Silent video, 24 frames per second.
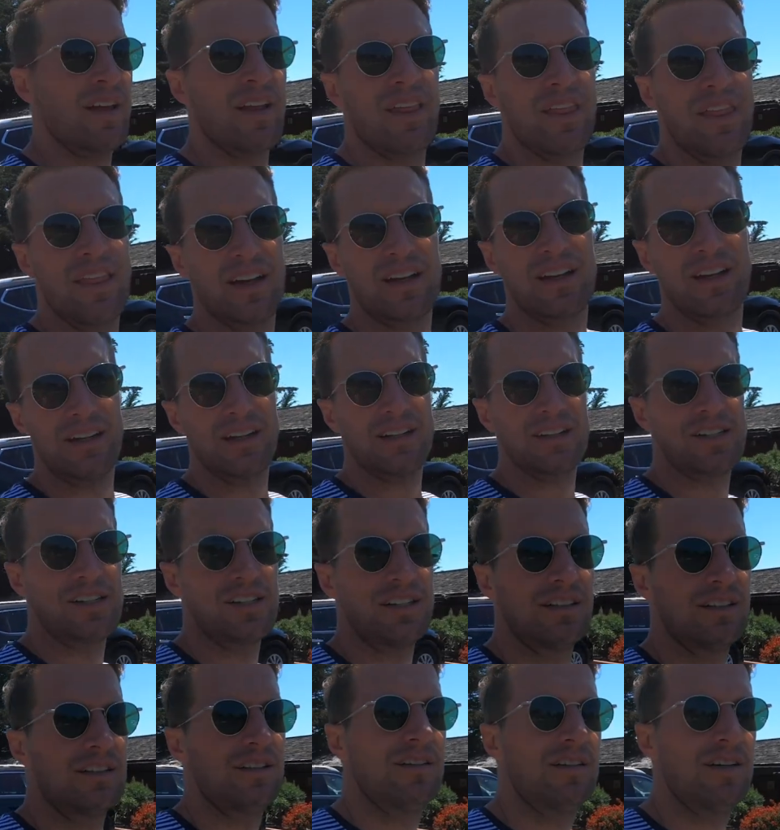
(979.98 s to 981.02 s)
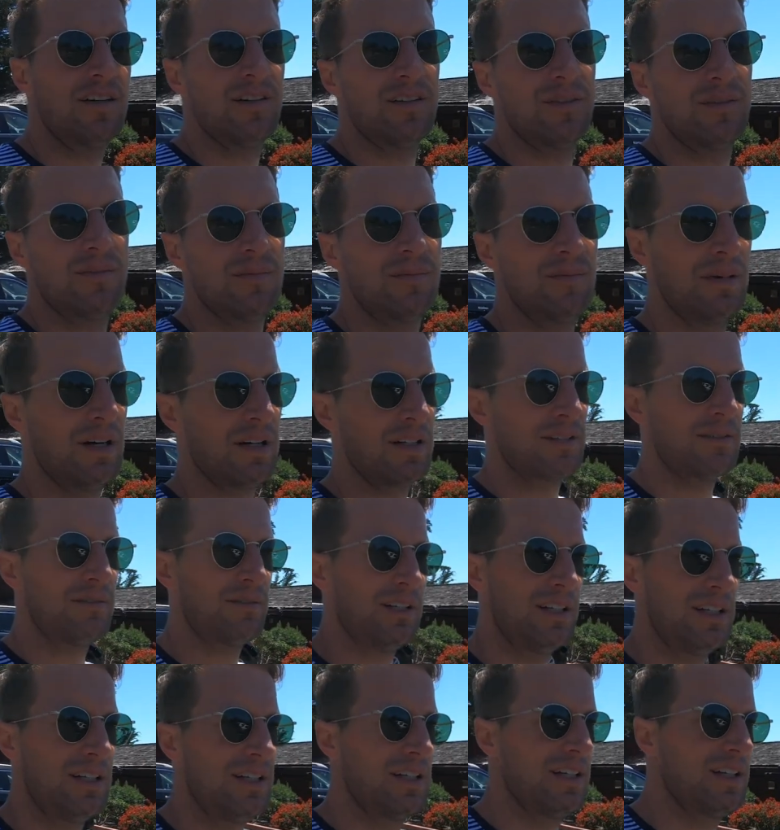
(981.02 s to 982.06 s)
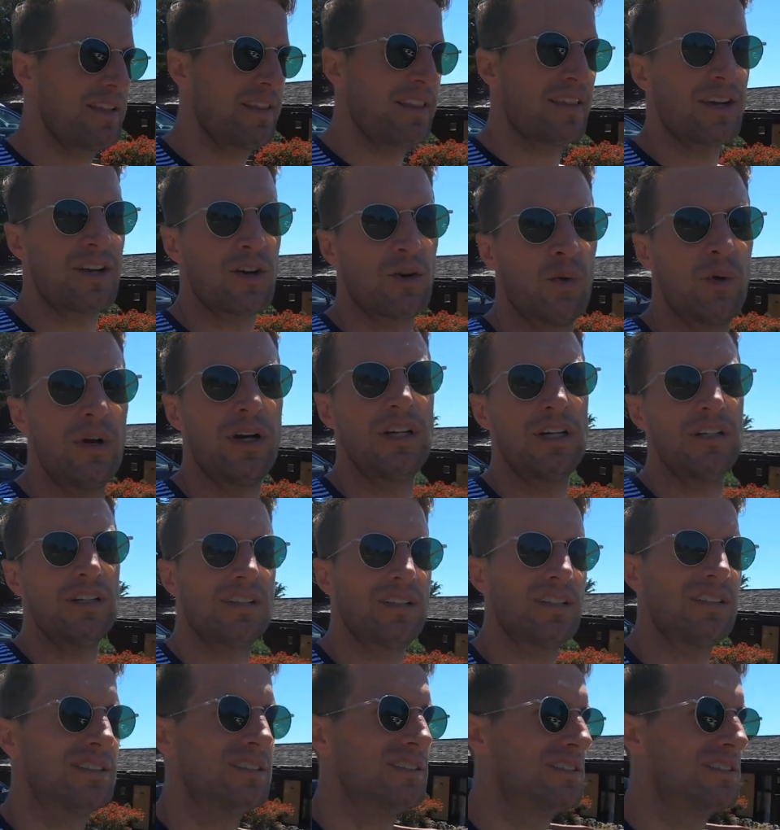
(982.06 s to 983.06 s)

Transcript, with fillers: the car show, Monterey, the Quail.